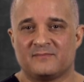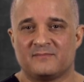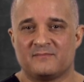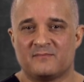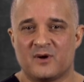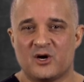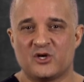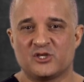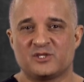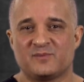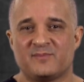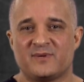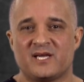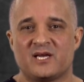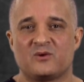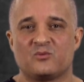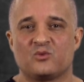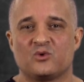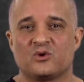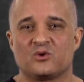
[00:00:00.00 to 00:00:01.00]
Most
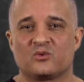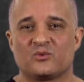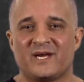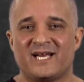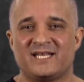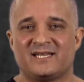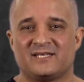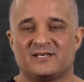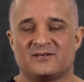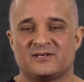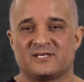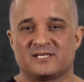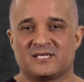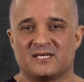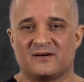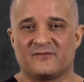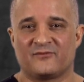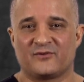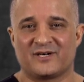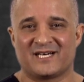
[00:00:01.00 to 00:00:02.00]
men will rate their
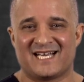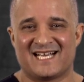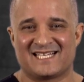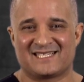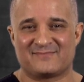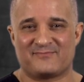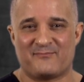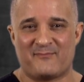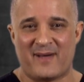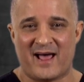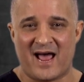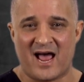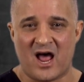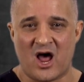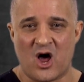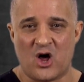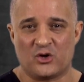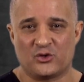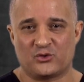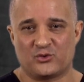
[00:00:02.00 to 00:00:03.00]
discomfort as
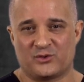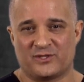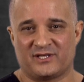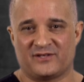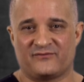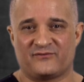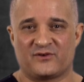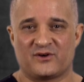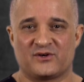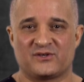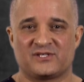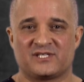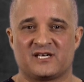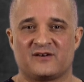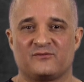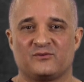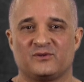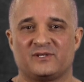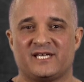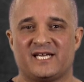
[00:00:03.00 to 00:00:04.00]
mild during the first
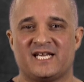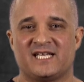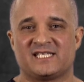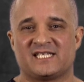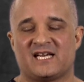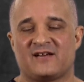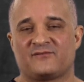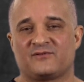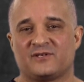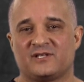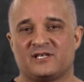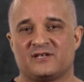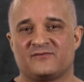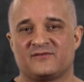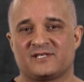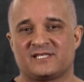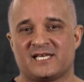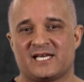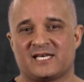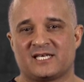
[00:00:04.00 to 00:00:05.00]
several days after their
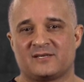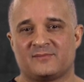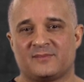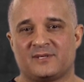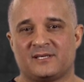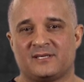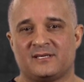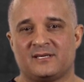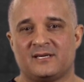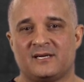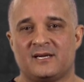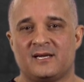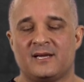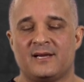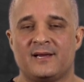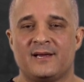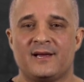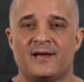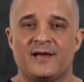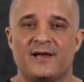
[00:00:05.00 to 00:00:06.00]
vasectomy.
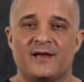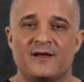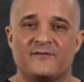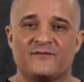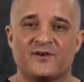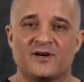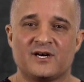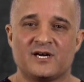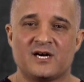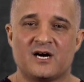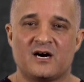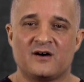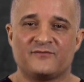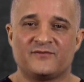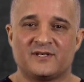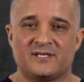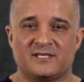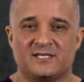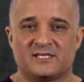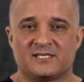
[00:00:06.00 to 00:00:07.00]
Very
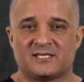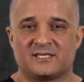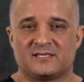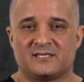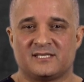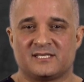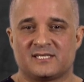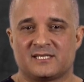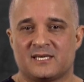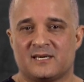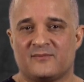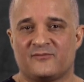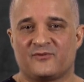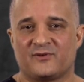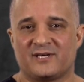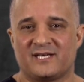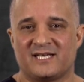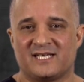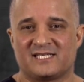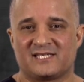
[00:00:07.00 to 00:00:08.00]
often, this
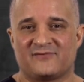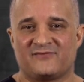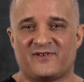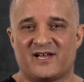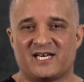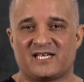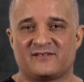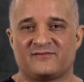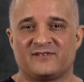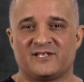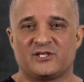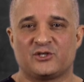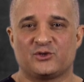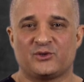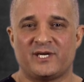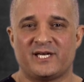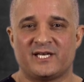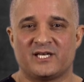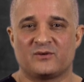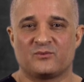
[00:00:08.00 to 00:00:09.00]
discomfort is effectively
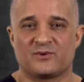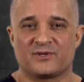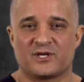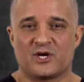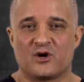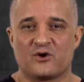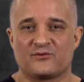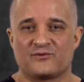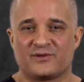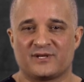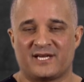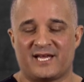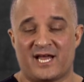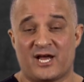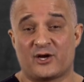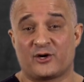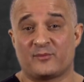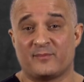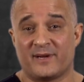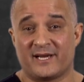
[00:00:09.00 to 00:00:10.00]
treated with
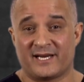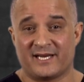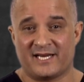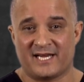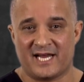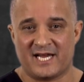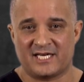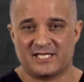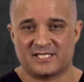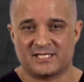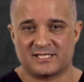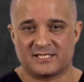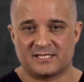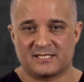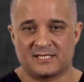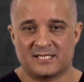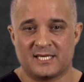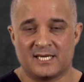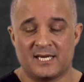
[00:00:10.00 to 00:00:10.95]
over-the-counter medications.